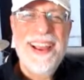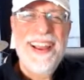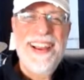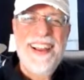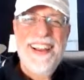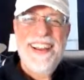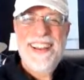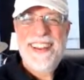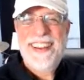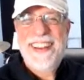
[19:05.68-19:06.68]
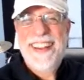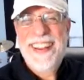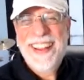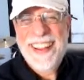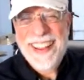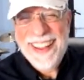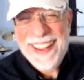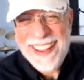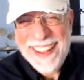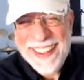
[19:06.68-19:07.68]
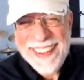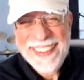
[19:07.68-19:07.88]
[no speech]